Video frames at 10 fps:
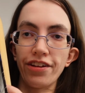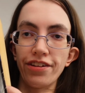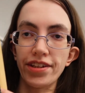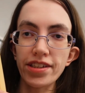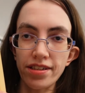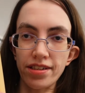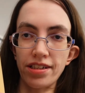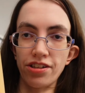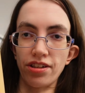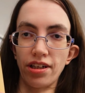This
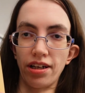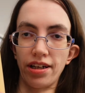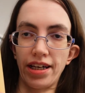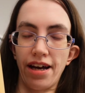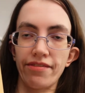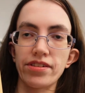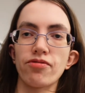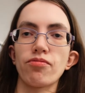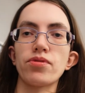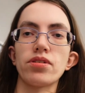edition that I have is
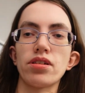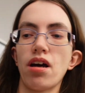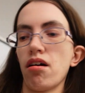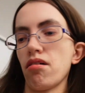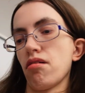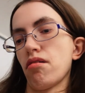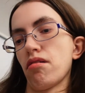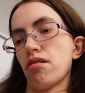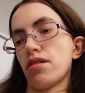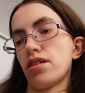from
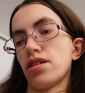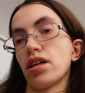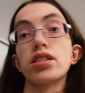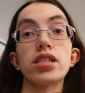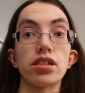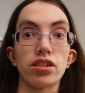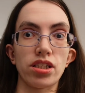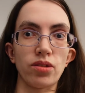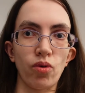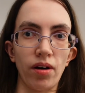
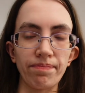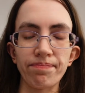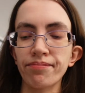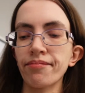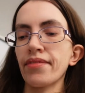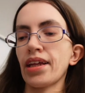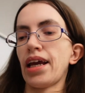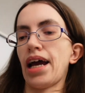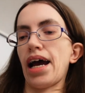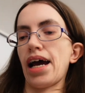1991.
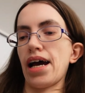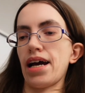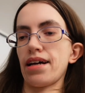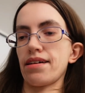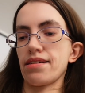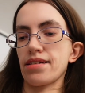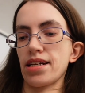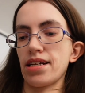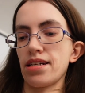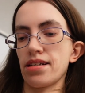And
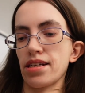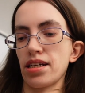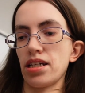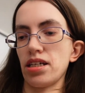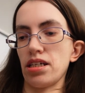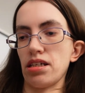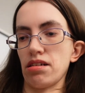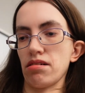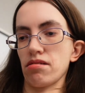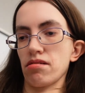it
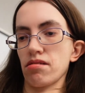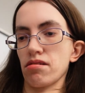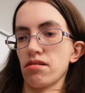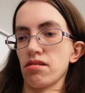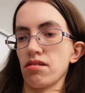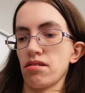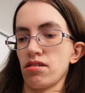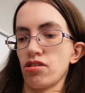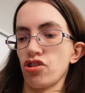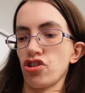is
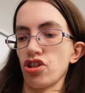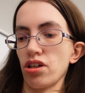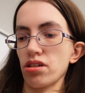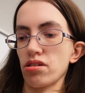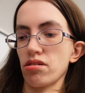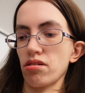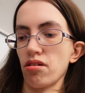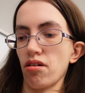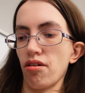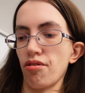just
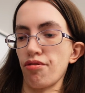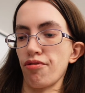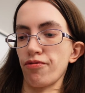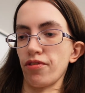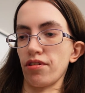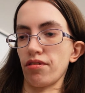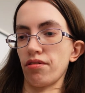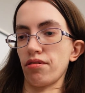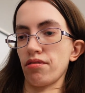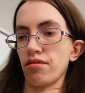
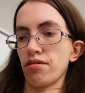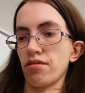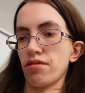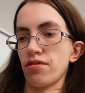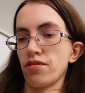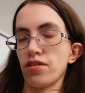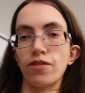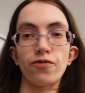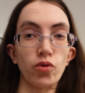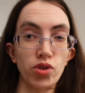over
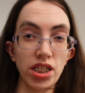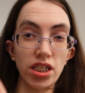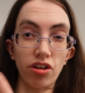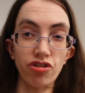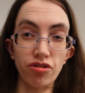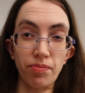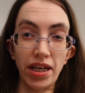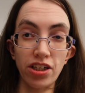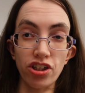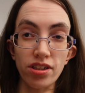1,400
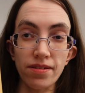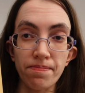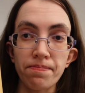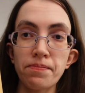pages.